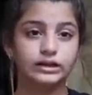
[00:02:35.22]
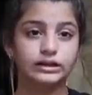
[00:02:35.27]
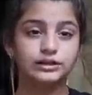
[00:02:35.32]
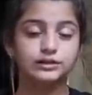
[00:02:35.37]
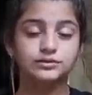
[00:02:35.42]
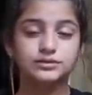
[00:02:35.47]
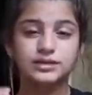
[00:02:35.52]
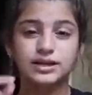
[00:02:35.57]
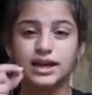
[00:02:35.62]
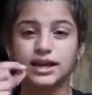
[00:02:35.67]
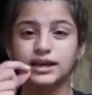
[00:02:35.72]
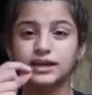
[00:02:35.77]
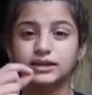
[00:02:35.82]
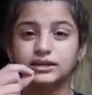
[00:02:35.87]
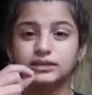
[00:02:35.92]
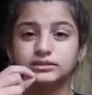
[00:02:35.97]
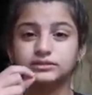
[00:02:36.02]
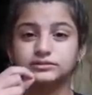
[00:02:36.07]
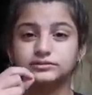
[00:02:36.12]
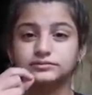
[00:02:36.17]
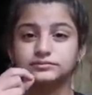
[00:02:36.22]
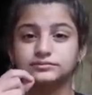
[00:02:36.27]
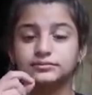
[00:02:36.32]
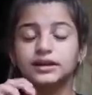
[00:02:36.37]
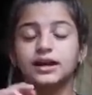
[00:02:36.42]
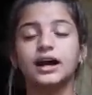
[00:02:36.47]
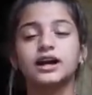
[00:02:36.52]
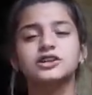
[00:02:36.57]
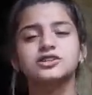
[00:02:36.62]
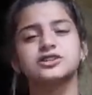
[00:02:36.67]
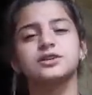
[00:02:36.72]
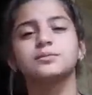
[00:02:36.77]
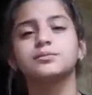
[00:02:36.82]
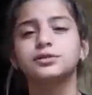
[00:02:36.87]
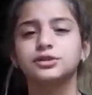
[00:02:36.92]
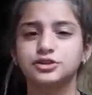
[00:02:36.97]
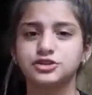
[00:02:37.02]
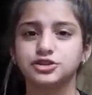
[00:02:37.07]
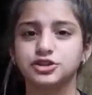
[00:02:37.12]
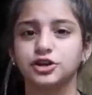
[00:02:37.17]
You take, actually I'm
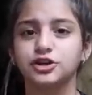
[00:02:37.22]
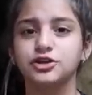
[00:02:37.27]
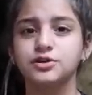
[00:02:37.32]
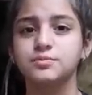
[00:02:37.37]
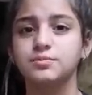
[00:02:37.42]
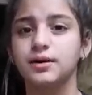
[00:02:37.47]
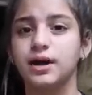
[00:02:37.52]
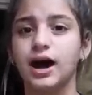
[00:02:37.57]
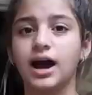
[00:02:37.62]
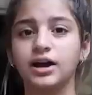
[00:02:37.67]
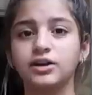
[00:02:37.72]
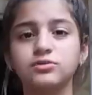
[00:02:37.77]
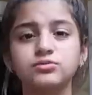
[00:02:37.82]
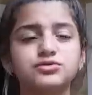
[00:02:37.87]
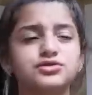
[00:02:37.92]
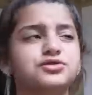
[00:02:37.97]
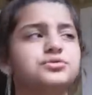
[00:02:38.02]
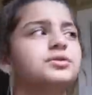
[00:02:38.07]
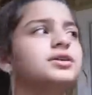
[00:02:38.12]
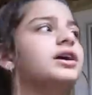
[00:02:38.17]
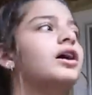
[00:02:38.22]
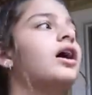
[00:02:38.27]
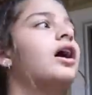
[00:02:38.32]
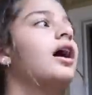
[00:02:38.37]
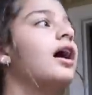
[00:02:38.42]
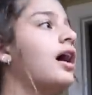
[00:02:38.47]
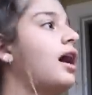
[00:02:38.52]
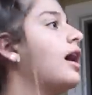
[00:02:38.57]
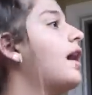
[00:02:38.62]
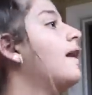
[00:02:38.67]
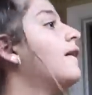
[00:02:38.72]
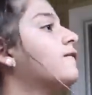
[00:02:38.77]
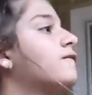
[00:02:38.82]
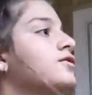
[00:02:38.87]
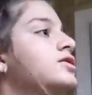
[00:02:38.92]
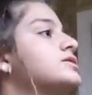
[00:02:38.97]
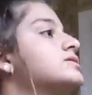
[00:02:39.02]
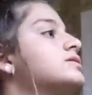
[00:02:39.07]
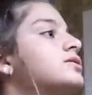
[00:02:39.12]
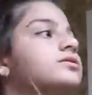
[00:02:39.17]
going to show you, but I don't do it
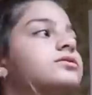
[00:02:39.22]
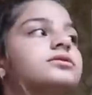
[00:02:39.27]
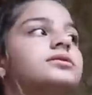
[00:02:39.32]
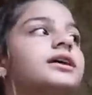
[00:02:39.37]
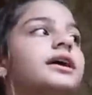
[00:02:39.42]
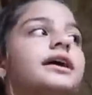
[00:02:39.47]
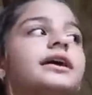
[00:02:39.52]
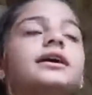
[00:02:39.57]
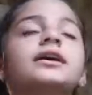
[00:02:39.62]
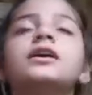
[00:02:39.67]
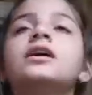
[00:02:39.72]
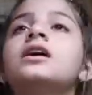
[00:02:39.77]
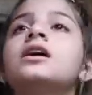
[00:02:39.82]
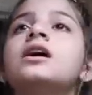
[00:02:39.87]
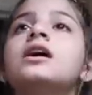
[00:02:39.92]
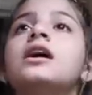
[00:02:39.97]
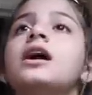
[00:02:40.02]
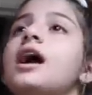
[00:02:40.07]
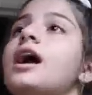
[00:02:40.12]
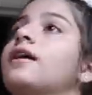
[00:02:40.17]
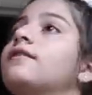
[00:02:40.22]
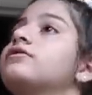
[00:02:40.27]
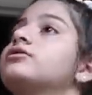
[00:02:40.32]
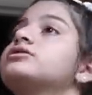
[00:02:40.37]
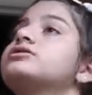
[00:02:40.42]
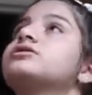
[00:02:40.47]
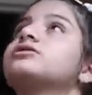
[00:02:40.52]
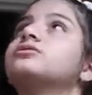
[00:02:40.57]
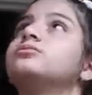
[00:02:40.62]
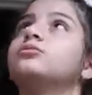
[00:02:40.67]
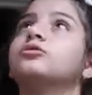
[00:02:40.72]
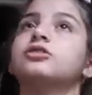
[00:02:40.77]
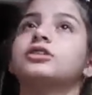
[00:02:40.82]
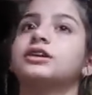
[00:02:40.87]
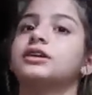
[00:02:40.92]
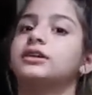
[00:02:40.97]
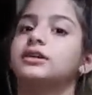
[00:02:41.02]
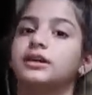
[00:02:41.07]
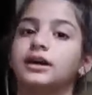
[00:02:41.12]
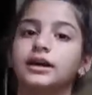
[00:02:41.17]
every single day. Every single
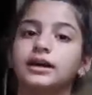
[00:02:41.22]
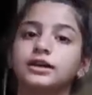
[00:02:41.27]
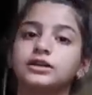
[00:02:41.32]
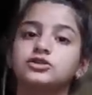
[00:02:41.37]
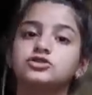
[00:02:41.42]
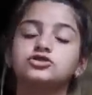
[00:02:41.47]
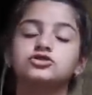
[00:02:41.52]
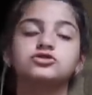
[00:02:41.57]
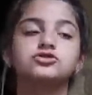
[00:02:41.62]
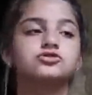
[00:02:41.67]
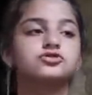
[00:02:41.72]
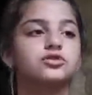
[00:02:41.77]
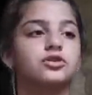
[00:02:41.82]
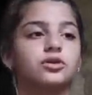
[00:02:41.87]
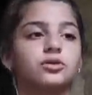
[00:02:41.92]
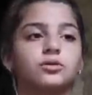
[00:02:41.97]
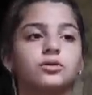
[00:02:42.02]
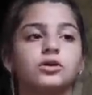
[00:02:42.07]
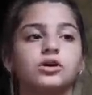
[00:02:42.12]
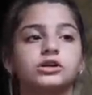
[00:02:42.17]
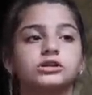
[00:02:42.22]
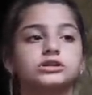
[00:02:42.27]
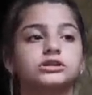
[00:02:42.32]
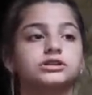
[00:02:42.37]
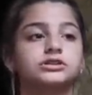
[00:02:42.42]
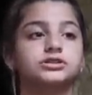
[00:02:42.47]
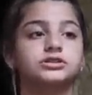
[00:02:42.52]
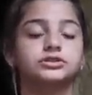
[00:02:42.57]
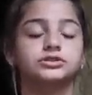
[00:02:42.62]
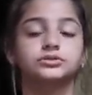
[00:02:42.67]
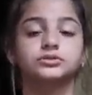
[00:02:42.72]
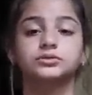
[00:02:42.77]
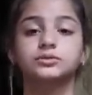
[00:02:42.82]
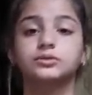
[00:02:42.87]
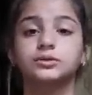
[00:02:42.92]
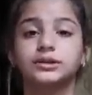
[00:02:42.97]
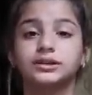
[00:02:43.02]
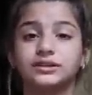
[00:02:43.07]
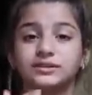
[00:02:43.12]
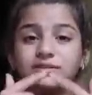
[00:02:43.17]
morning and night, it's so hard to
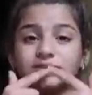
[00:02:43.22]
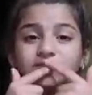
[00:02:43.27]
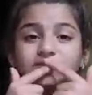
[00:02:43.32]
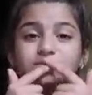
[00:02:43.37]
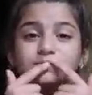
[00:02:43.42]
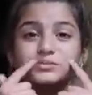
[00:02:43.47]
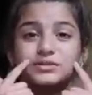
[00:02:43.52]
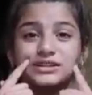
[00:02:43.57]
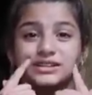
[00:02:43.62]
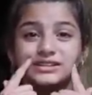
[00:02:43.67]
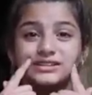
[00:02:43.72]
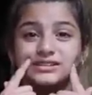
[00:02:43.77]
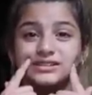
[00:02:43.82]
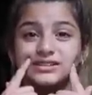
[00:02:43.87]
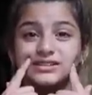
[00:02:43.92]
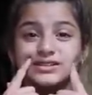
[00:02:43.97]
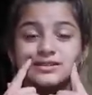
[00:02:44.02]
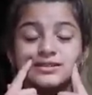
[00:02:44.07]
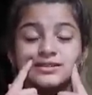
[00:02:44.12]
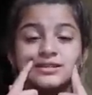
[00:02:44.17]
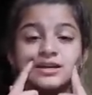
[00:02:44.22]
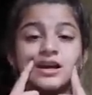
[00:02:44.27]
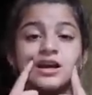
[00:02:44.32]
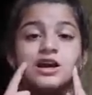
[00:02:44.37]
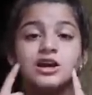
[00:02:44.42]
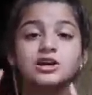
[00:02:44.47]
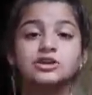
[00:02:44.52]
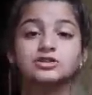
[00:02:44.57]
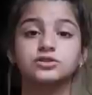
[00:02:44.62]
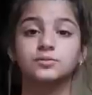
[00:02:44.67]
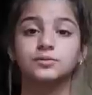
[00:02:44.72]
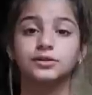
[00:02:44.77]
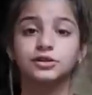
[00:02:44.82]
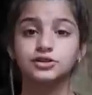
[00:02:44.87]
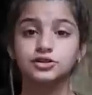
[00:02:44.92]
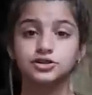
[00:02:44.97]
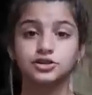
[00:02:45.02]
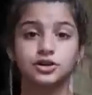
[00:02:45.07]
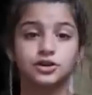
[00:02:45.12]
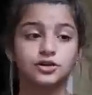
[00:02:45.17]
do with braces. So I'm
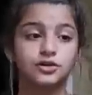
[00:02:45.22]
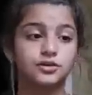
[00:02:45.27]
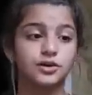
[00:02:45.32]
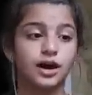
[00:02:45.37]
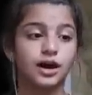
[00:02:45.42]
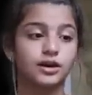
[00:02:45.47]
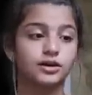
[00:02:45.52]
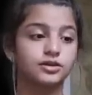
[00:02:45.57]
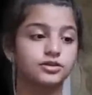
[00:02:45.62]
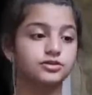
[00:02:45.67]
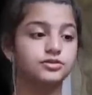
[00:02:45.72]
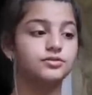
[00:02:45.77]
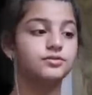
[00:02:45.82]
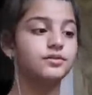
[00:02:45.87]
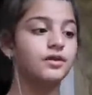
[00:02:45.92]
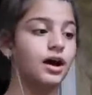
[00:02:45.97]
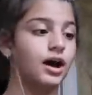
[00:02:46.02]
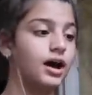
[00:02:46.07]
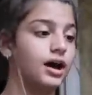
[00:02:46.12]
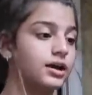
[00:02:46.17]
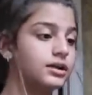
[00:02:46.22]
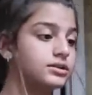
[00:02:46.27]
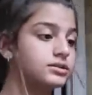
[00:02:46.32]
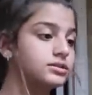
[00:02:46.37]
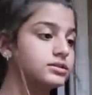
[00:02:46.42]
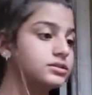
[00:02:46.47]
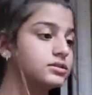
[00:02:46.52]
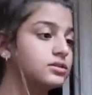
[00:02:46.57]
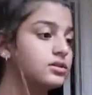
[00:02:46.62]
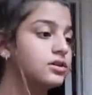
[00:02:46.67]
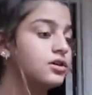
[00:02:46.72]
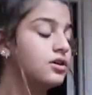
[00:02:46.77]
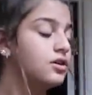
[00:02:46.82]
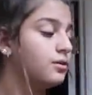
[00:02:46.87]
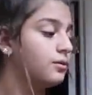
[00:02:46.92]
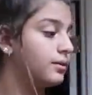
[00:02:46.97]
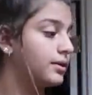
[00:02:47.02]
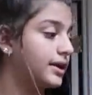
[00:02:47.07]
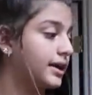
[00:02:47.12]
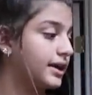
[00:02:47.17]
gonna show you how to do that
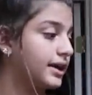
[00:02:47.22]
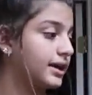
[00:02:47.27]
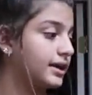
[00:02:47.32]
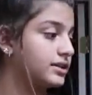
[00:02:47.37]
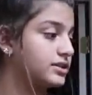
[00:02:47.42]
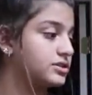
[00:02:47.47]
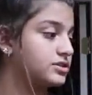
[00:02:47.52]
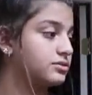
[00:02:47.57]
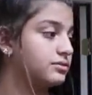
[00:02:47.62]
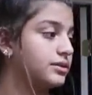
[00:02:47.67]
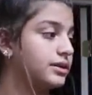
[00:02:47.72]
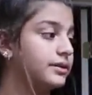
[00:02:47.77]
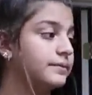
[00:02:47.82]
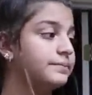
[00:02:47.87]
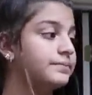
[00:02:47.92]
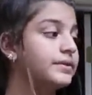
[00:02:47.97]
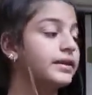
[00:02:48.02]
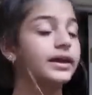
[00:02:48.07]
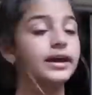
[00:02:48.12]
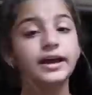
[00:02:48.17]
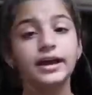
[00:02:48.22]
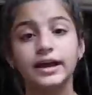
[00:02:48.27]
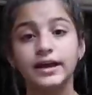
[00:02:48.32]
when I get to it.